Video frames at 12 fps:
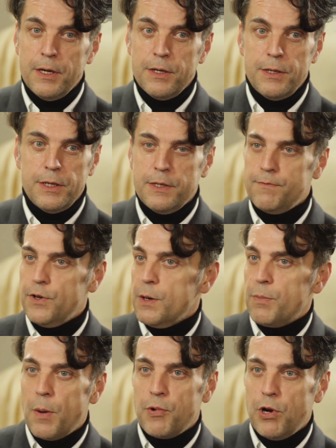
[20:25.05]
She's very
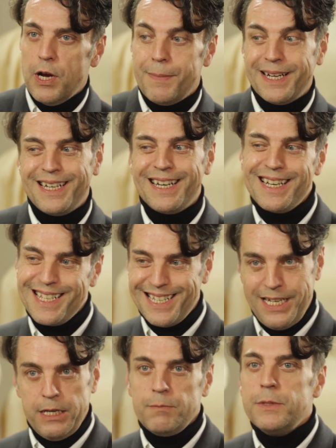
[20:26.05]
popular, but at the
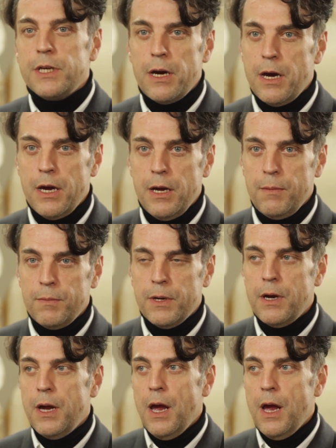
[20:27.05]
same time,